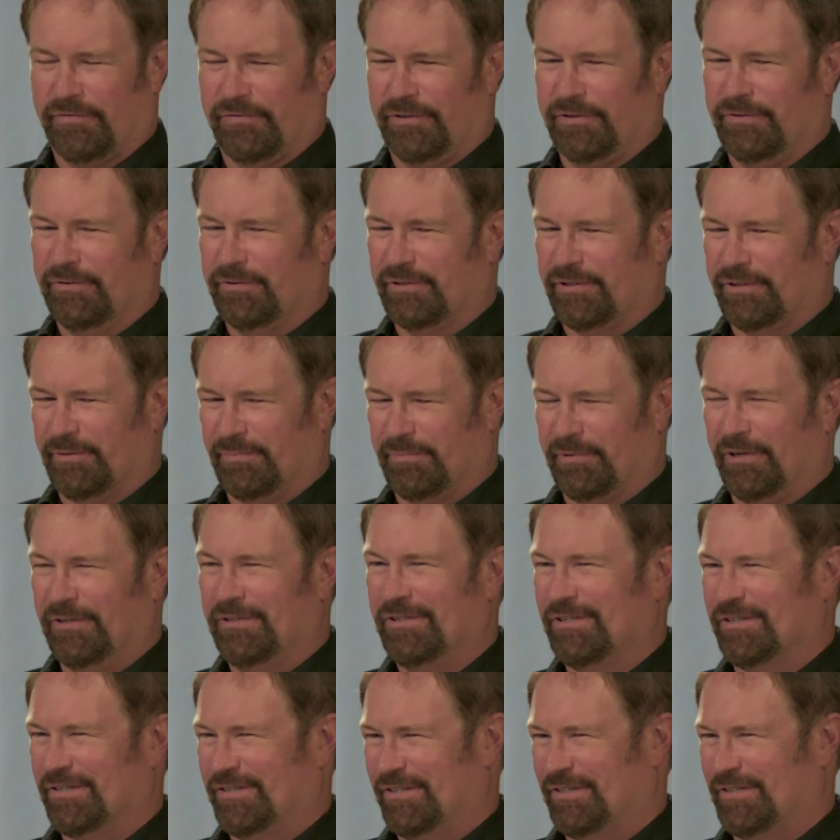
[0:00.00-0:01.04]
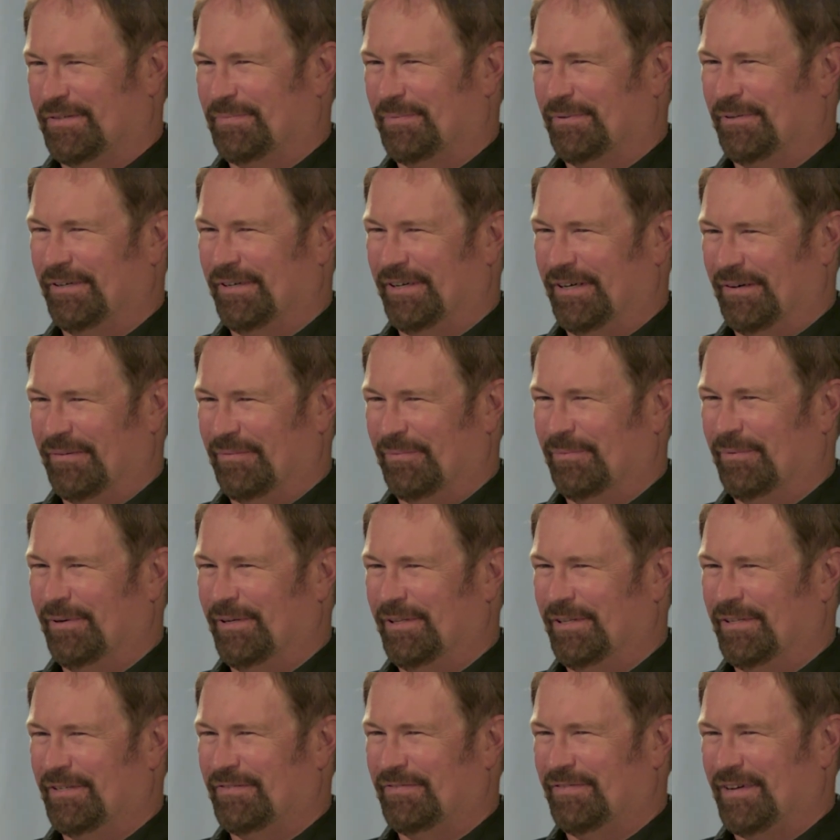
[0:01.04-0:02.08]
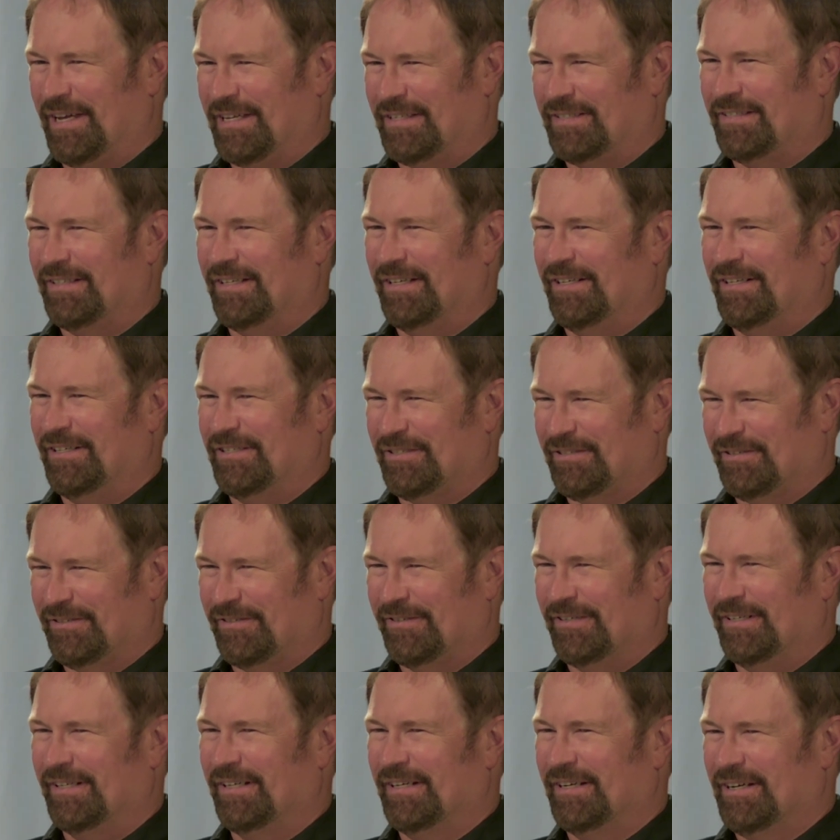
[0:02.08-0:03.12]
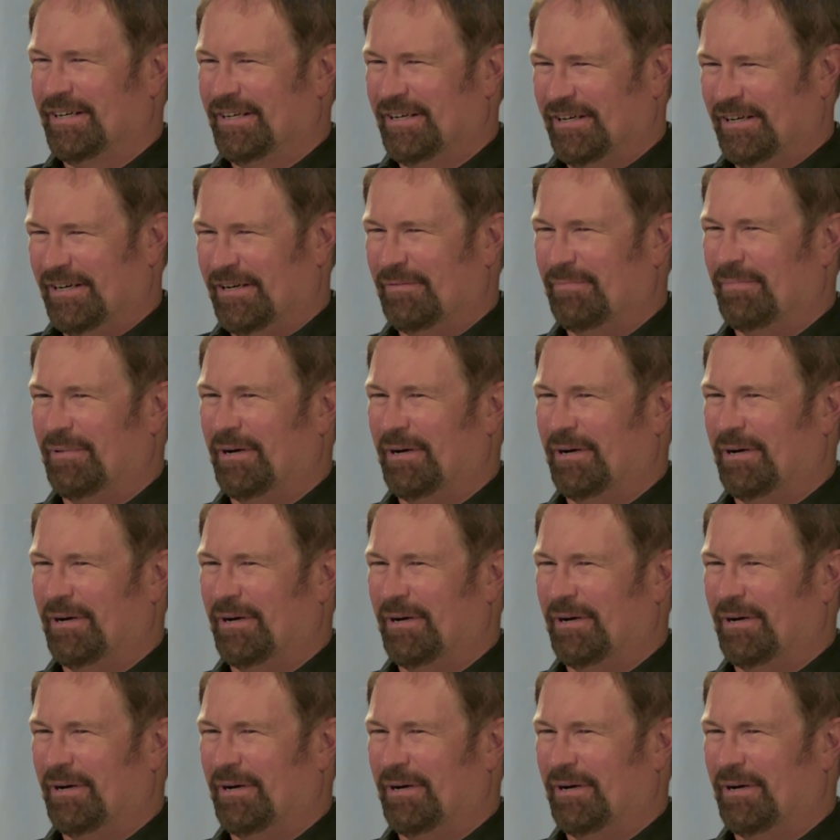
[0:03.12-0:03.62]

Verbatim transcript: our viewers to purchase this book and read this fascinating story yeah,